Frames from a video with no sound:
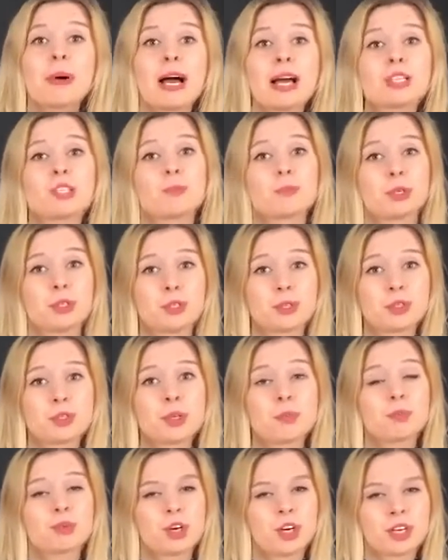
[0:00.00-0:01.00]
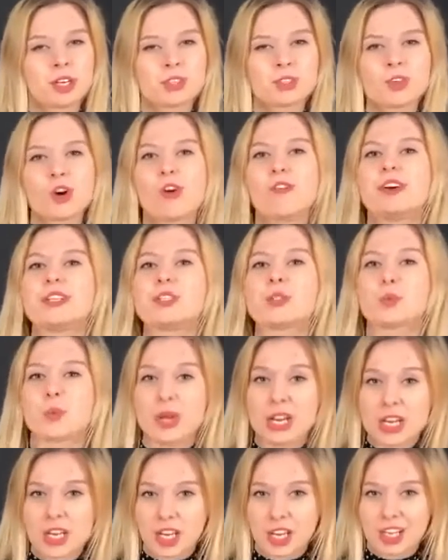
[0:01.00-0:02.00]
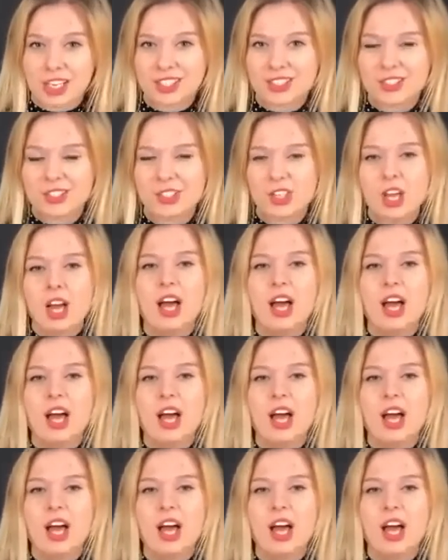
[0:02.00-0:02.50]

has produced the products over 20 years.